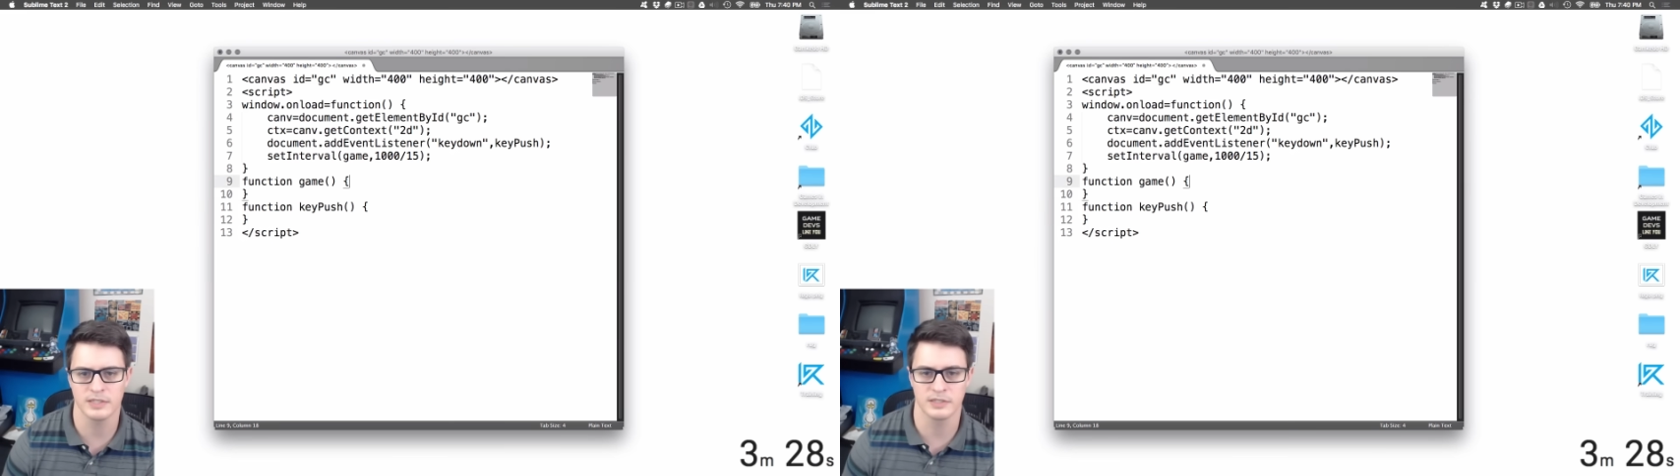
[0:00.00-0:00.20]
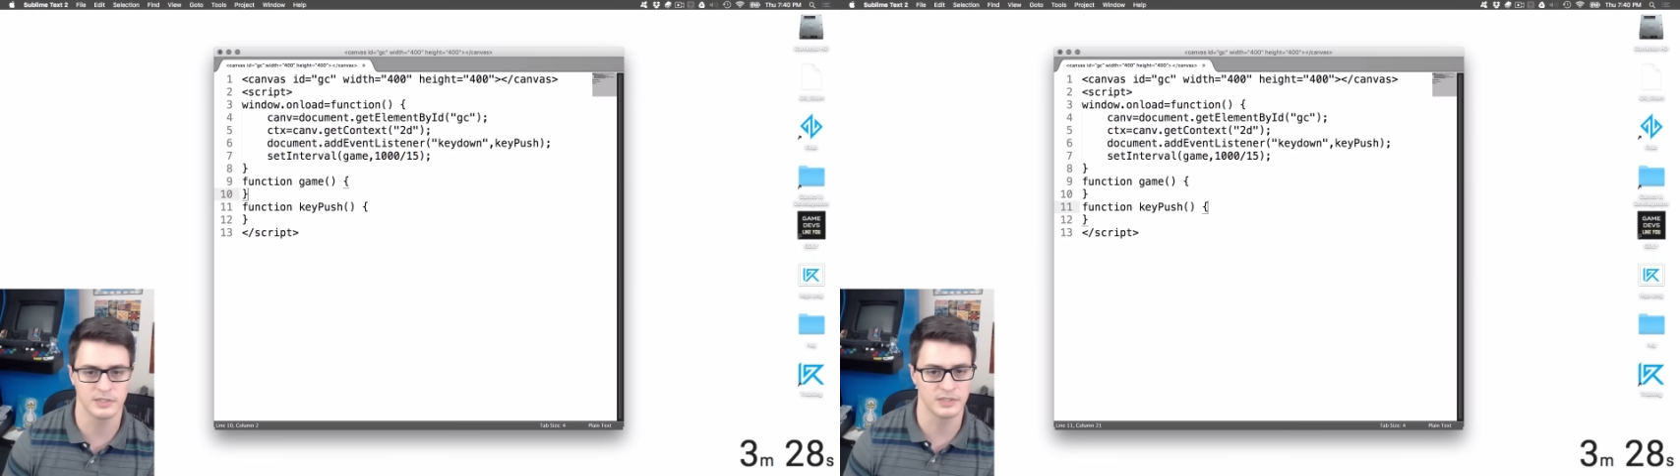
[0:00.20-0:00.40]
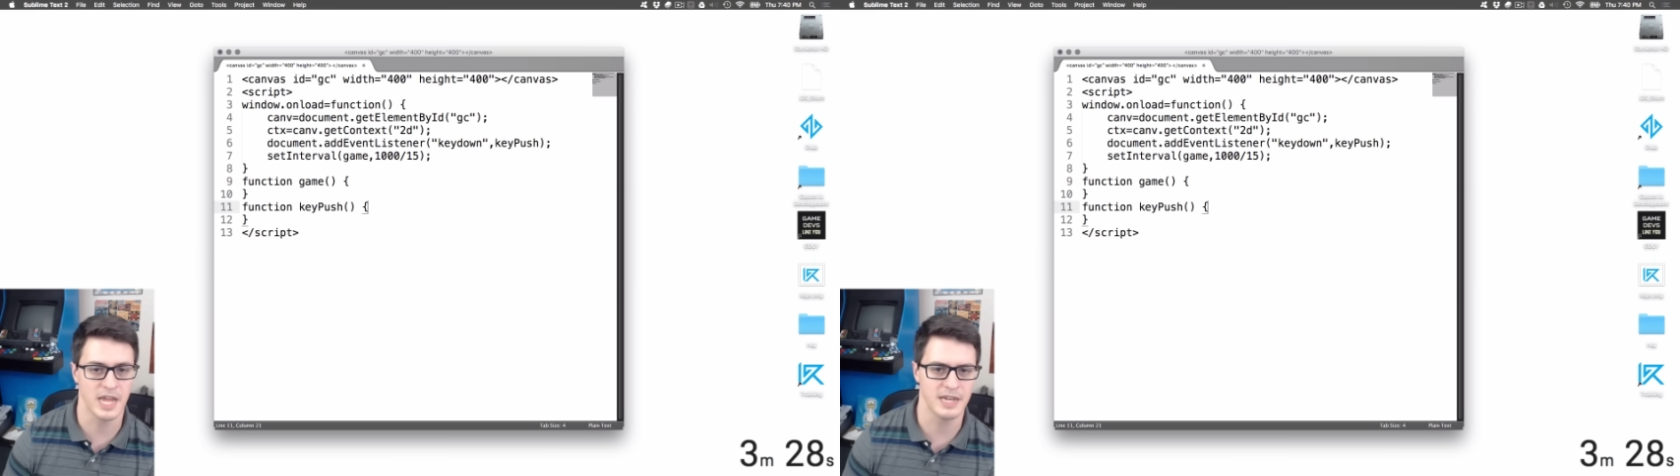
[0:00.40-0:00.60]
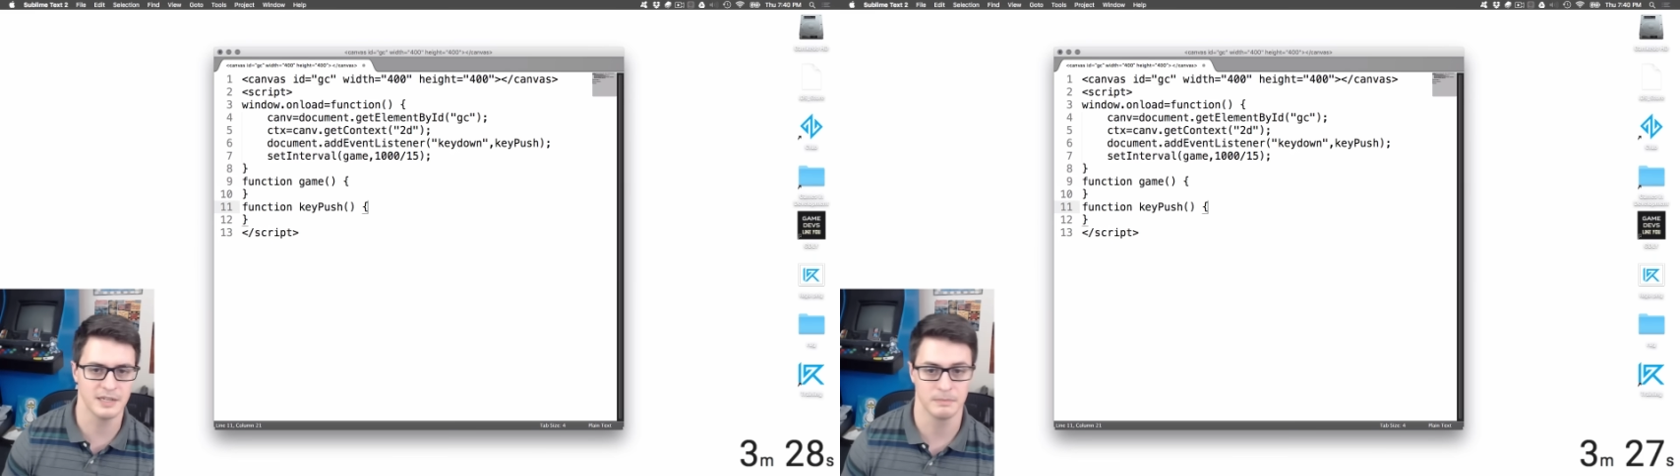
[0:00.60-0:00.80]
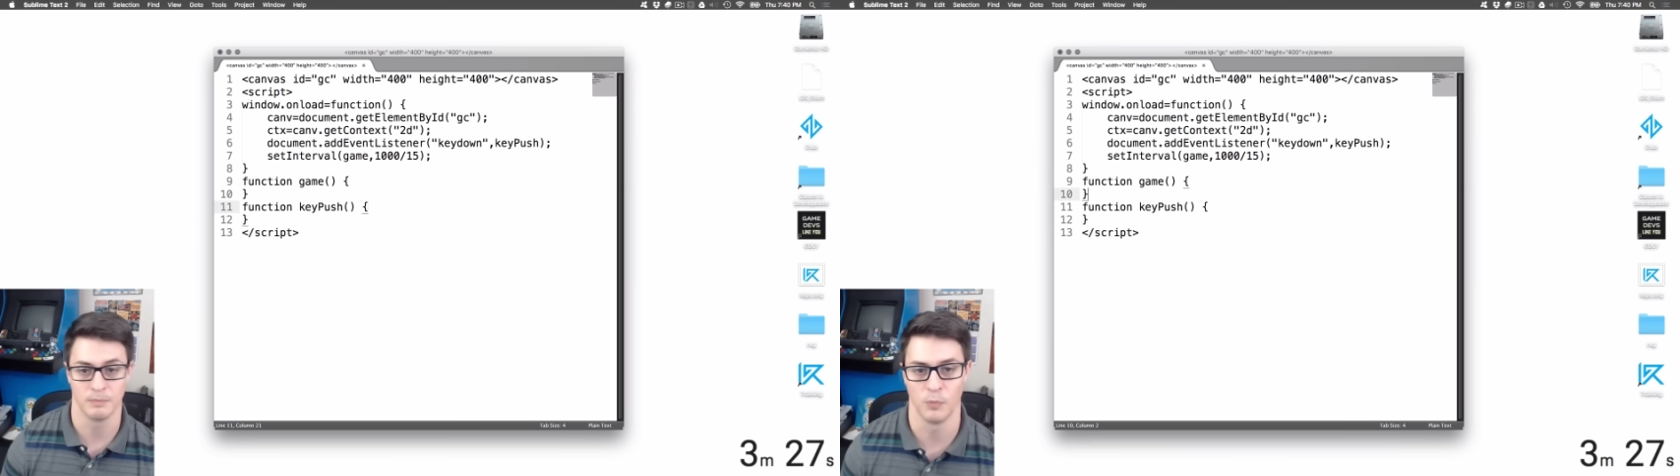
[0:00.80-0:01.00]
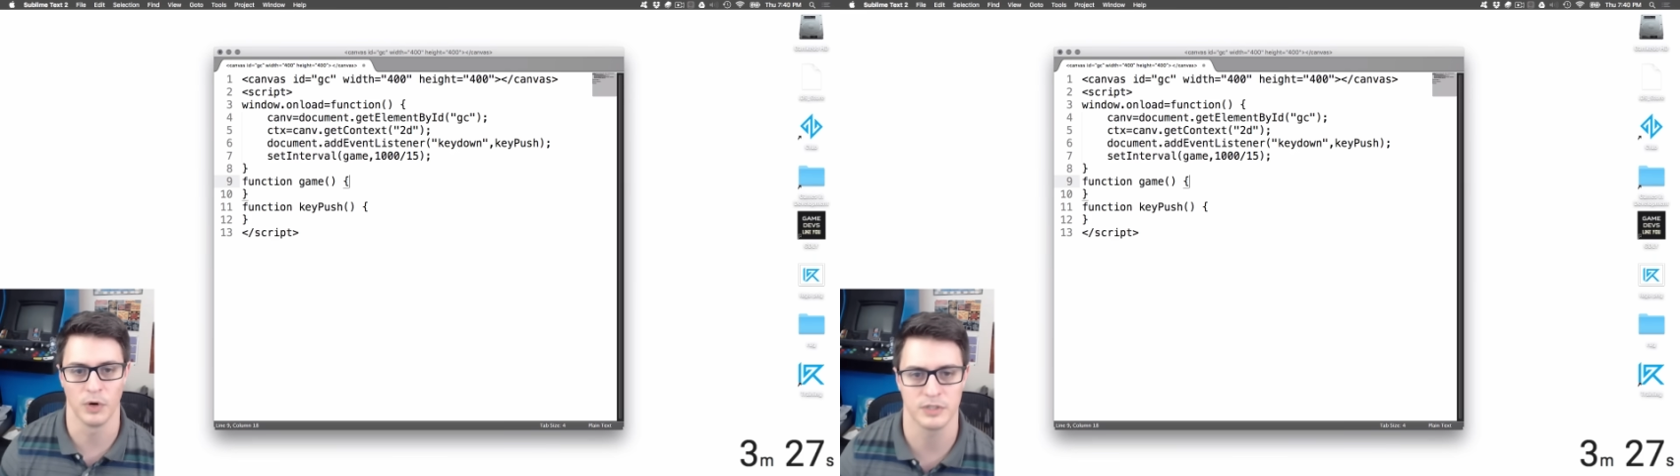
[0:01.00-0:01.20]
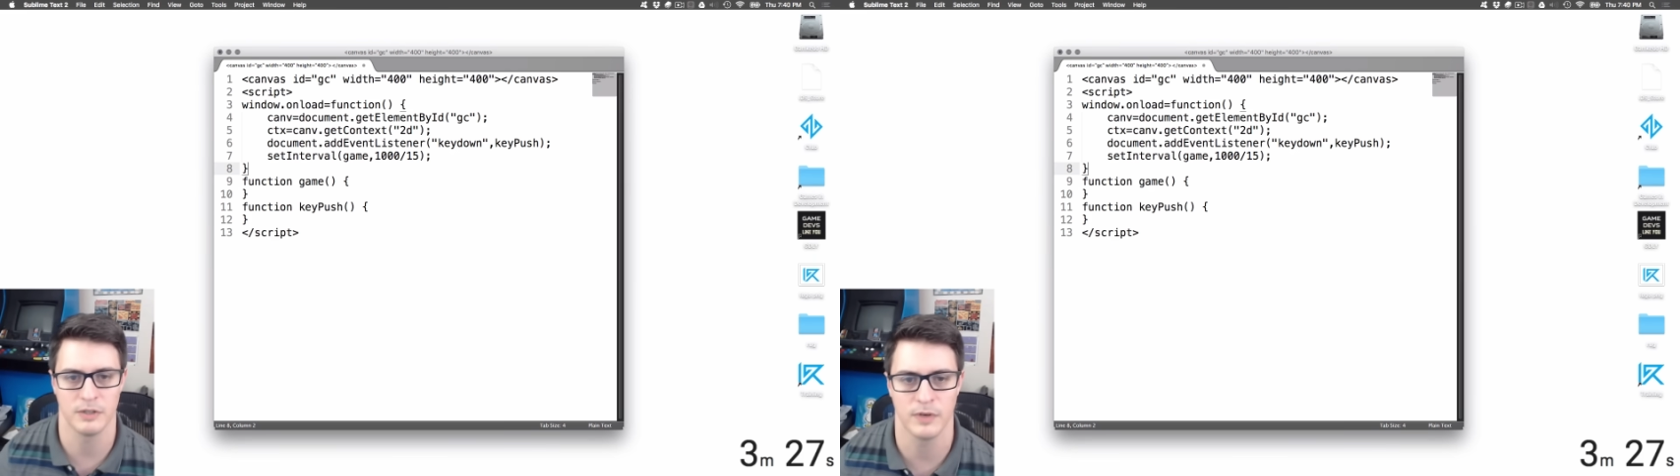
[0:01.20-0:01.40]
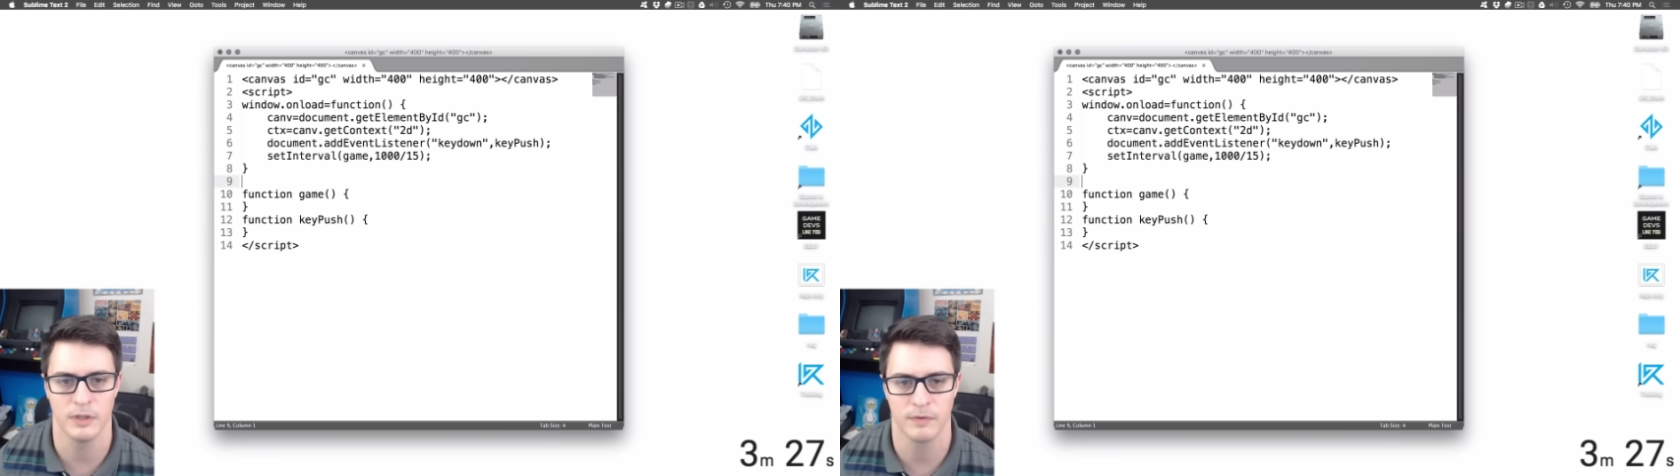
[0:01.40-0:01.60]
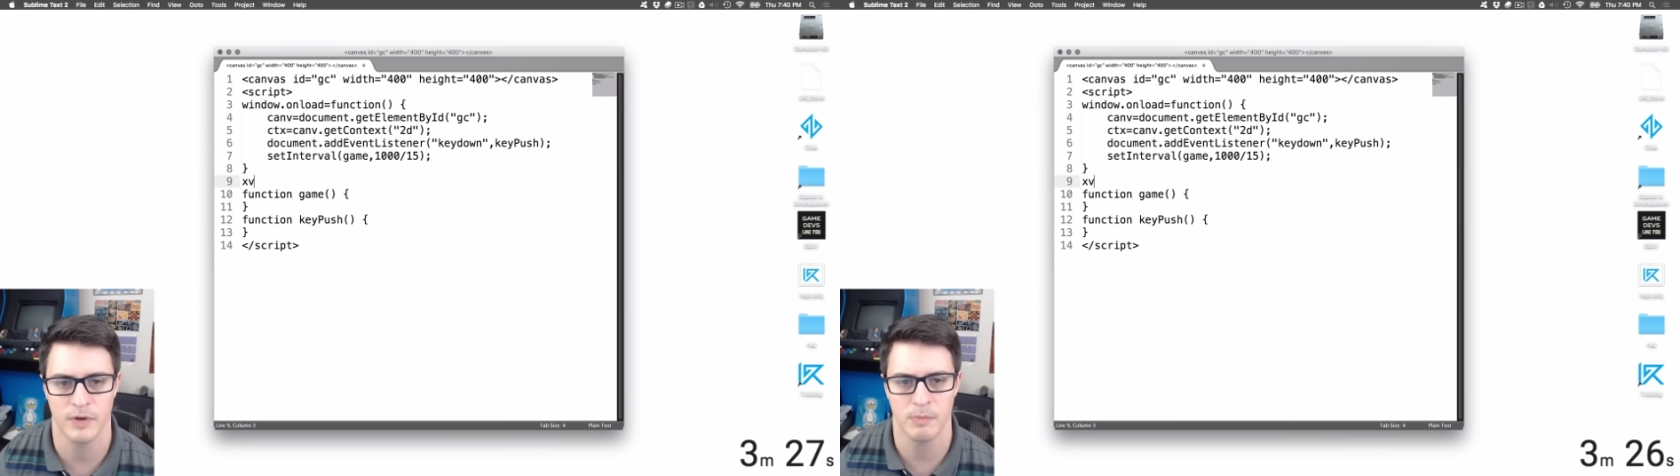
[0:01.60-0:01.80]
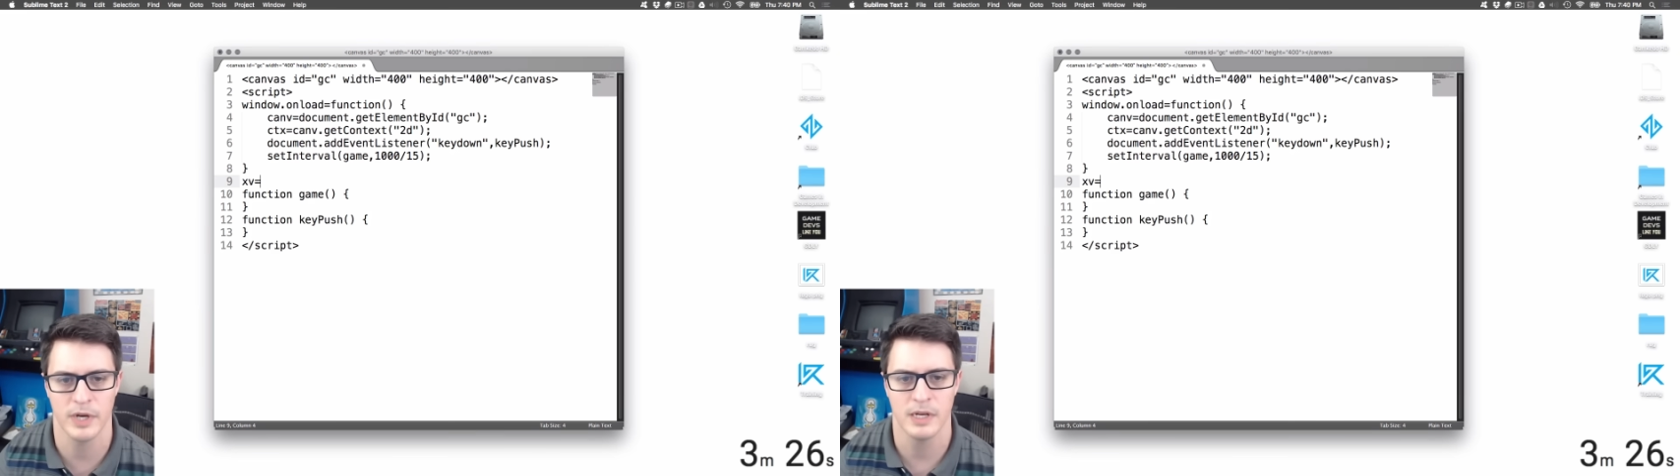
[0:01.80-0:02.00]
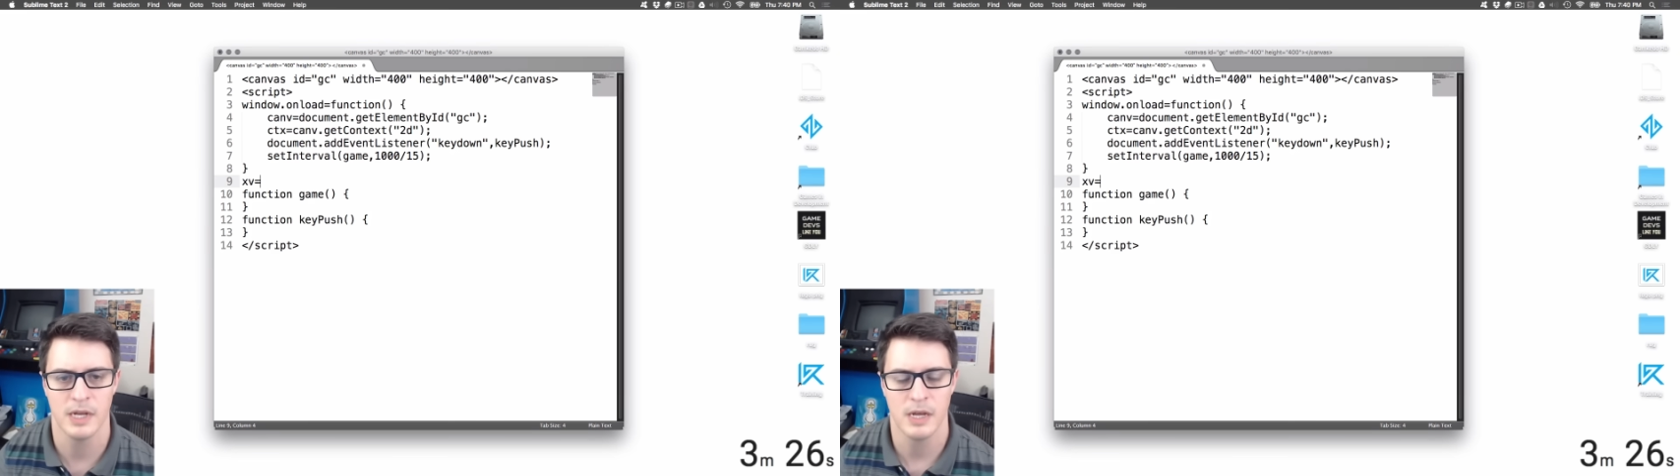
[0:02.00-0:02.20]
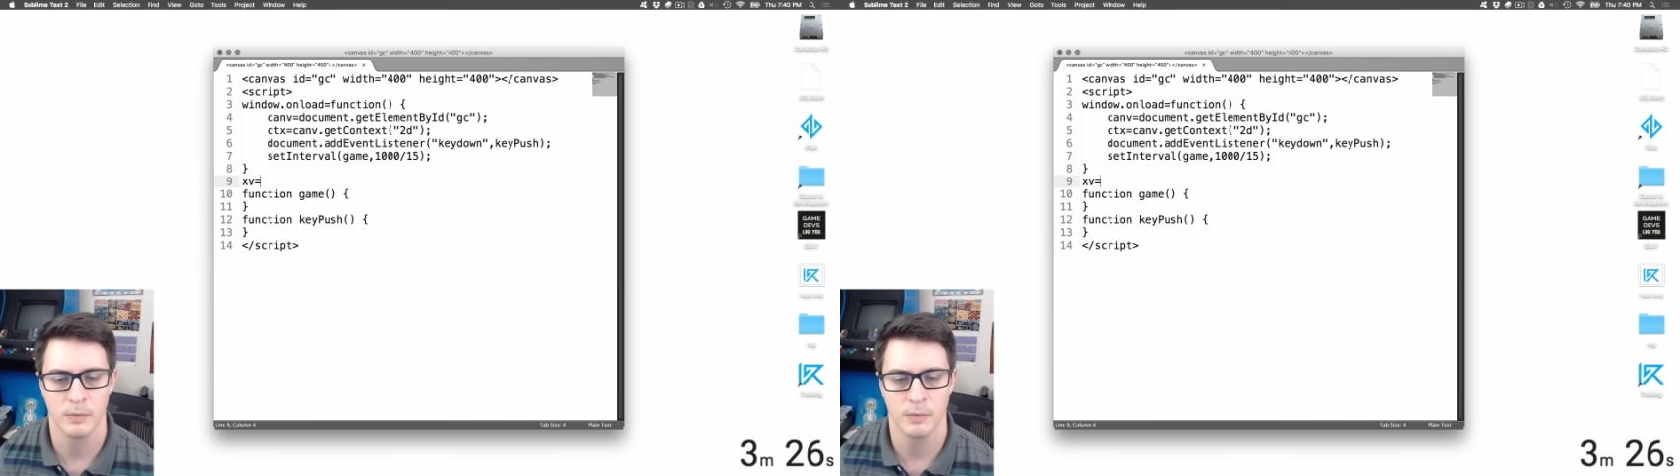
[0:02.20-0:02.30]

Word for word: since Snake works on a very low frame rate,